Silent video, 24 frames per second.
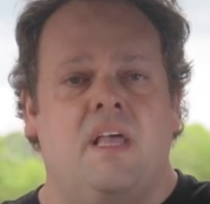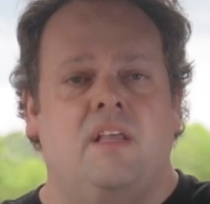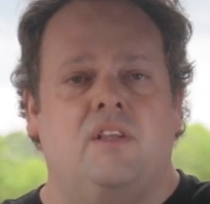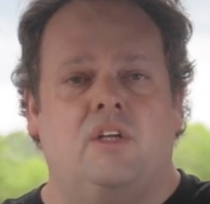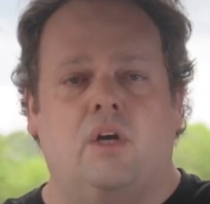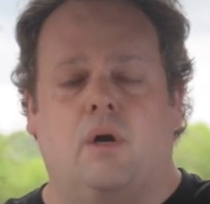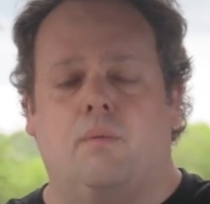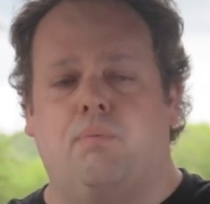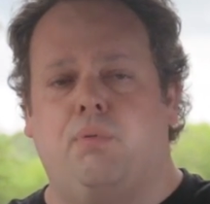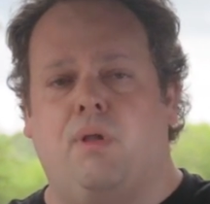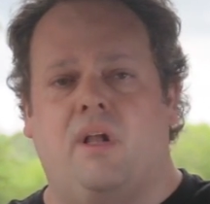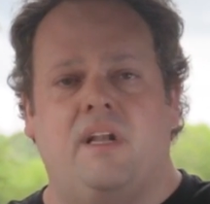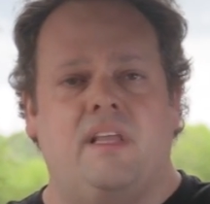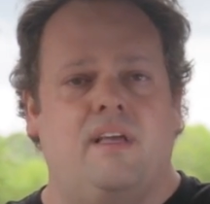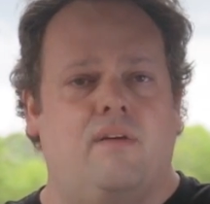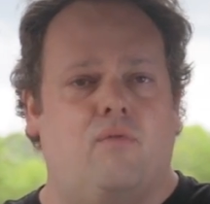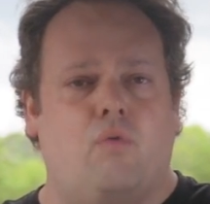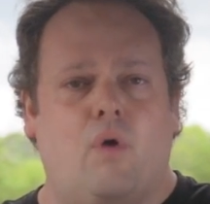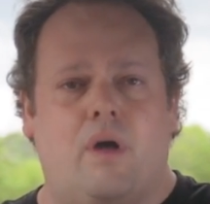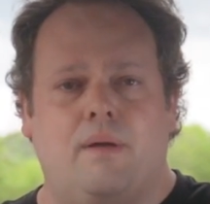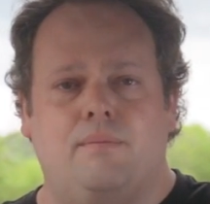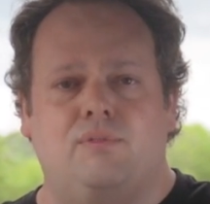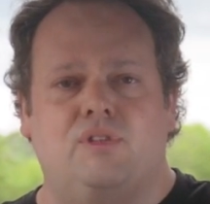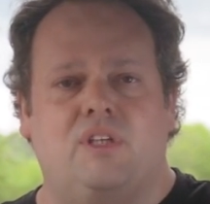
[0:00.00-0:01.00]
There are plenty of
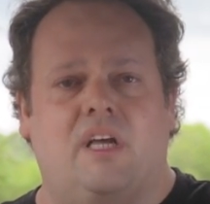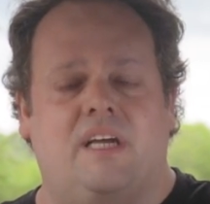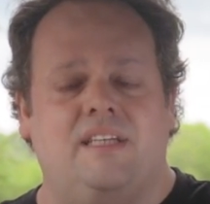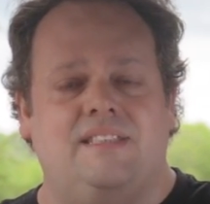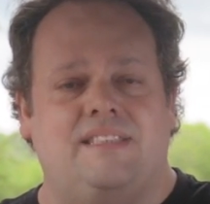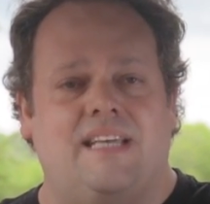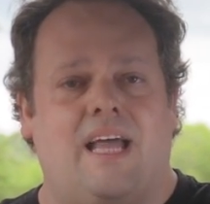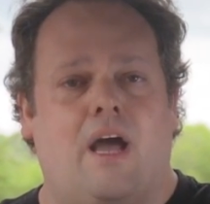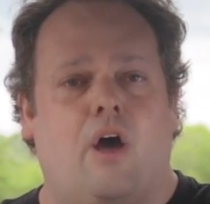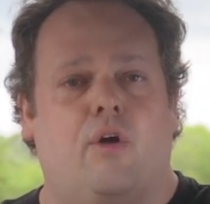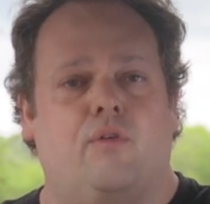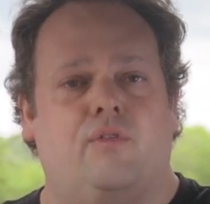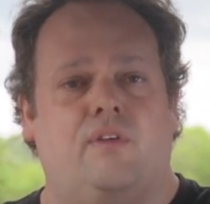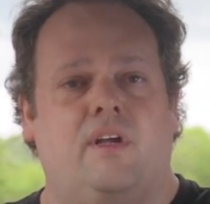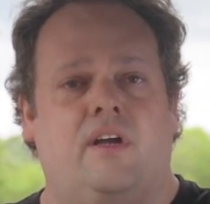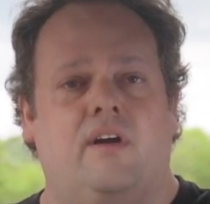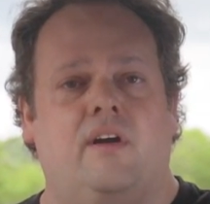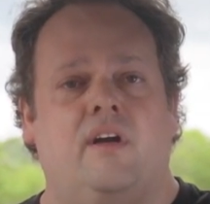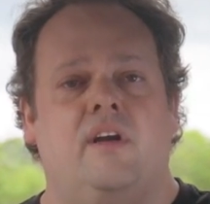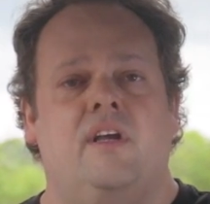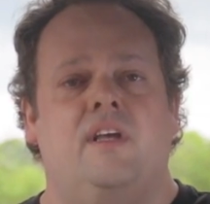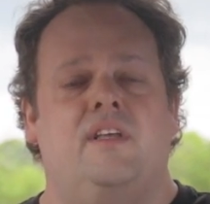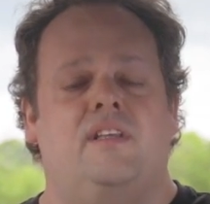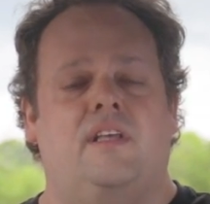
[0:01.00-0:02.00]
websites out
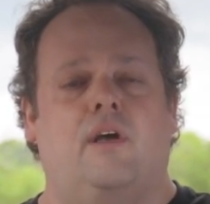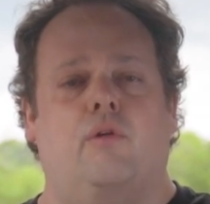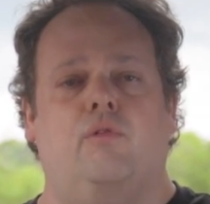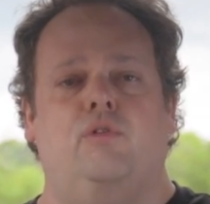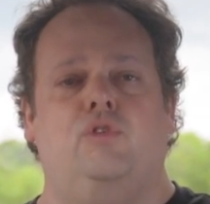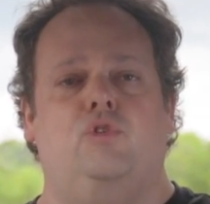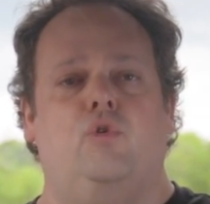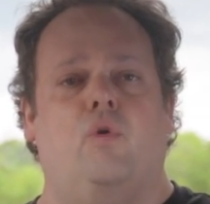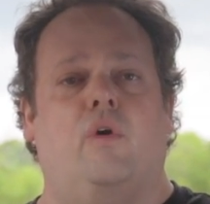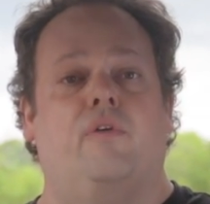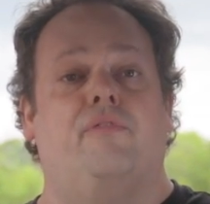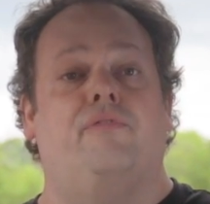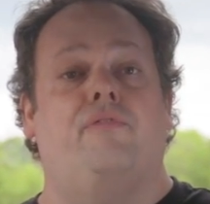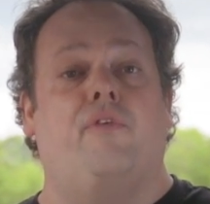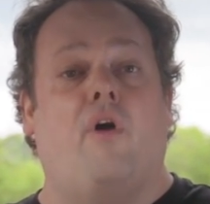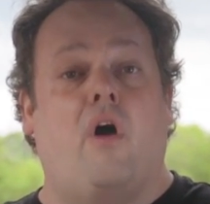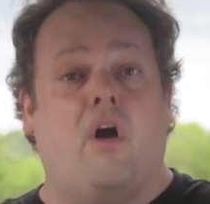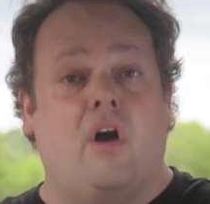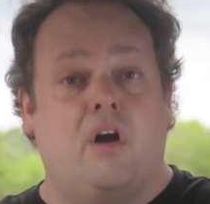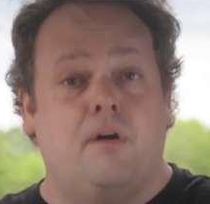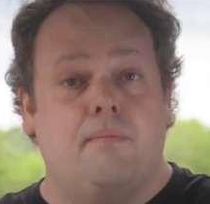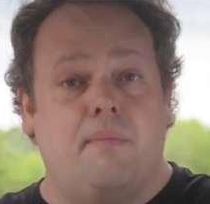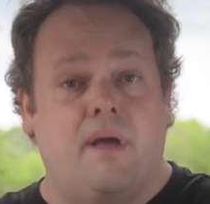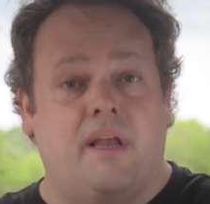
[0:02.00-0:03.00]
there that would do a
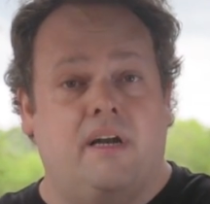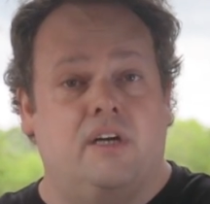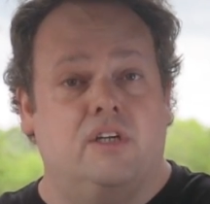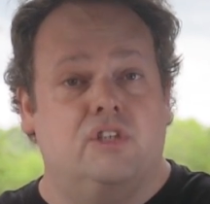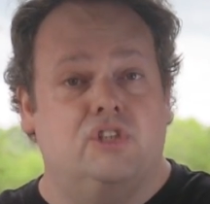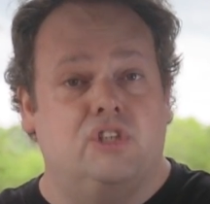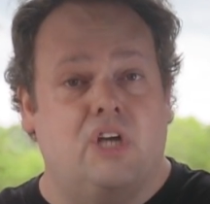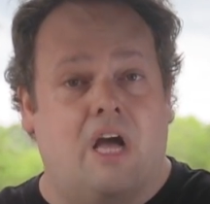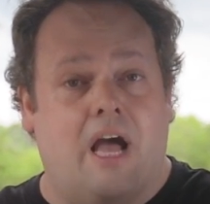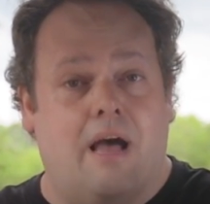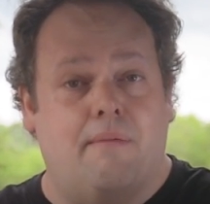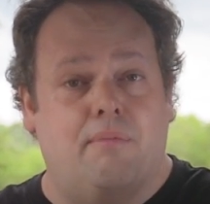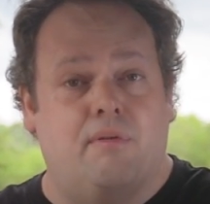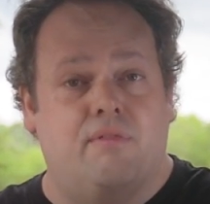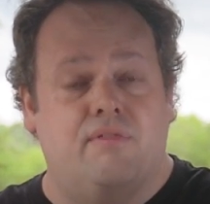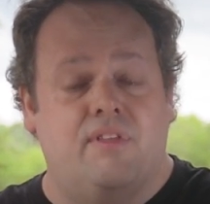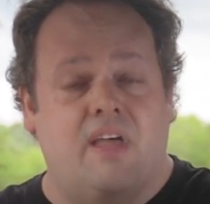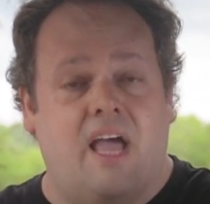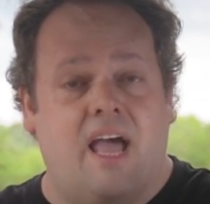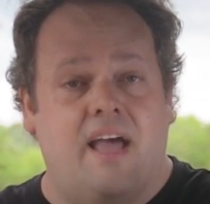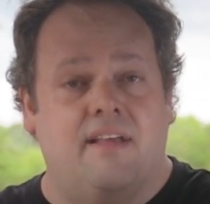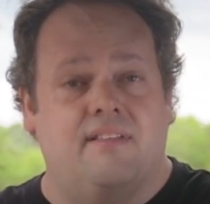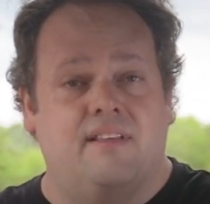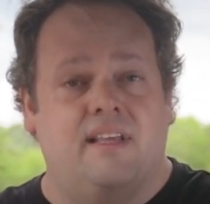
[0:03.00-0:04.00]
far better job of
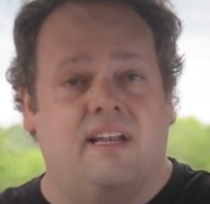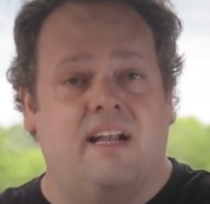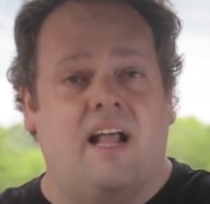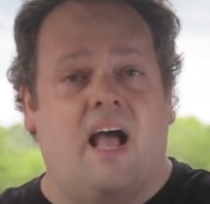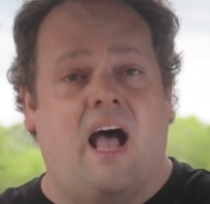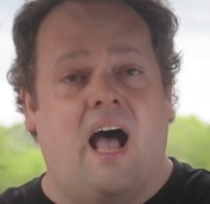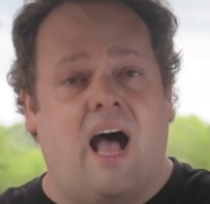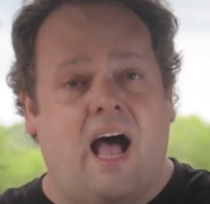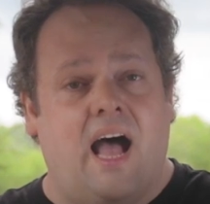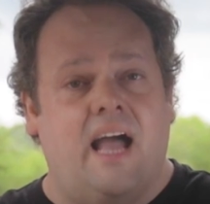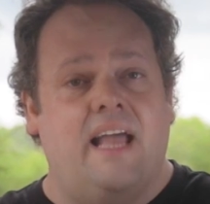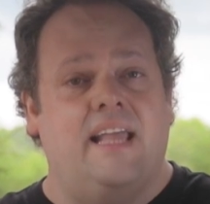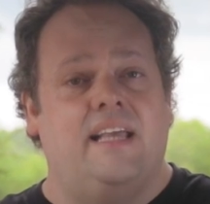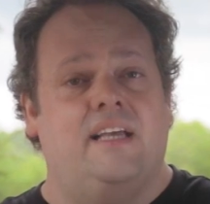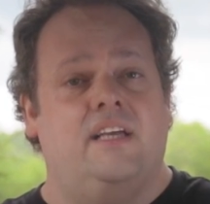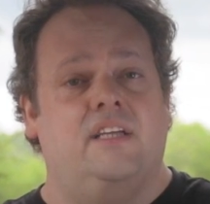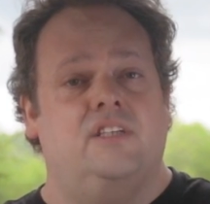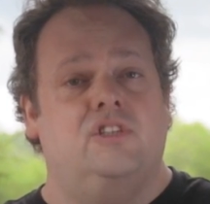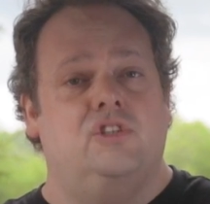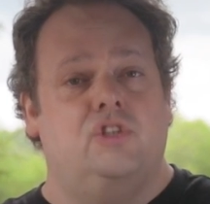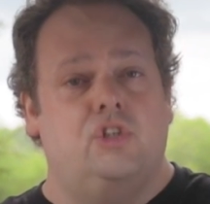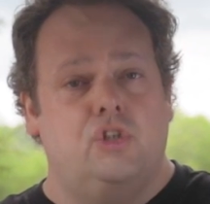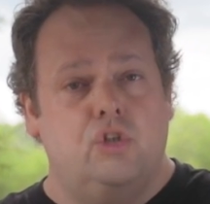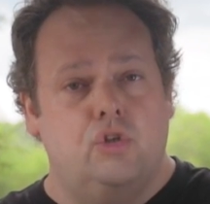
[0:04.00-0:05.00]
that than I can